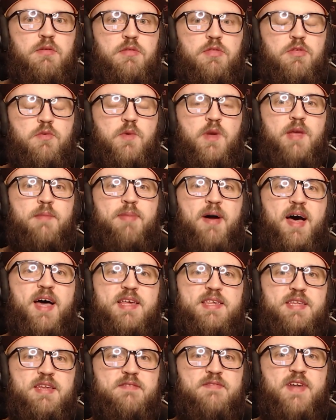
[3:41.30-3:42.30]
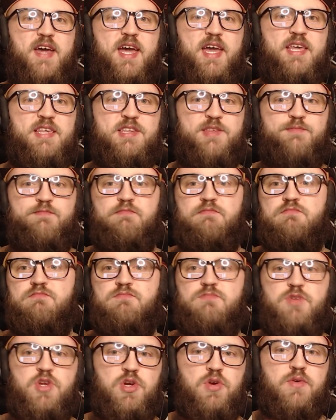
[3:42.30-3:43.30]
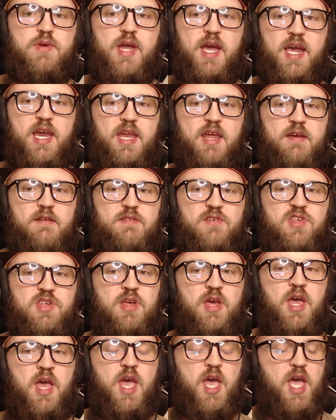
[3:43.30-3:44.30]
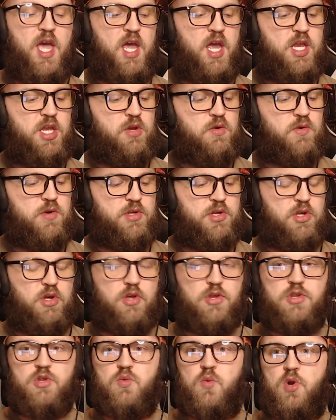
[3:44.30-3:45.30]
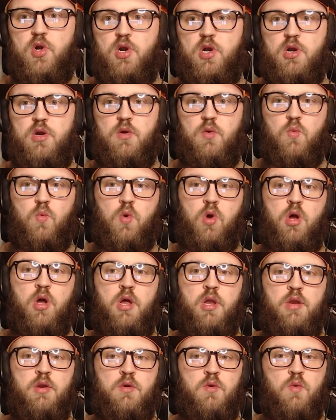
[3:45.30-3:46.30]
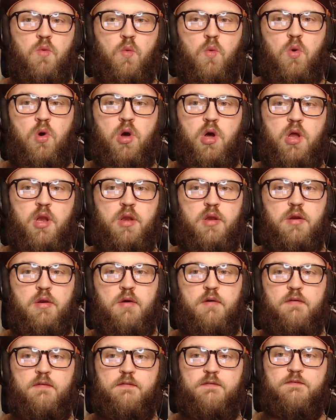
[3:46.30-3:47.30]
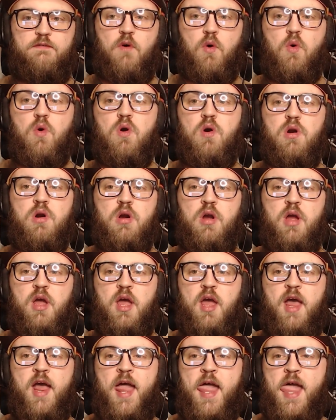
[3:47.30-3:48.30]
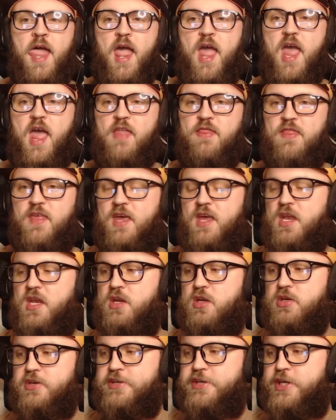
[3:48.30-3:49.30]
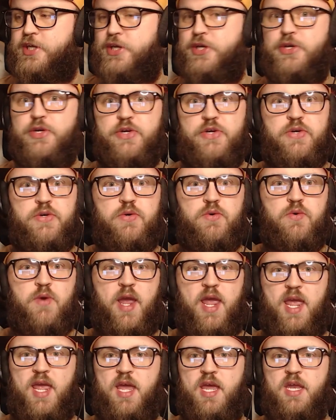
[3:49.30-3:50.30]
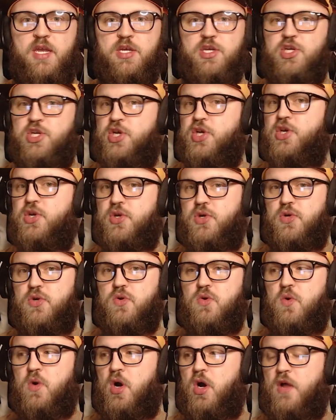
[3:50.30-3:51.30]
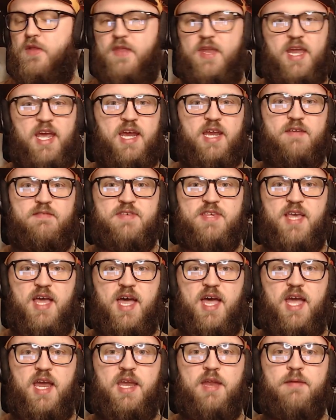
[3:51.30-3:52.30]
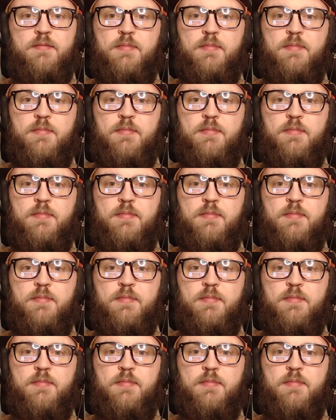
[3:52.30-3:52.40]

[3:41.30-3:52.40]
3 positive dice, 2 negatives, and your results were 1, 1, 4, and then 2 and 2 on the negative side,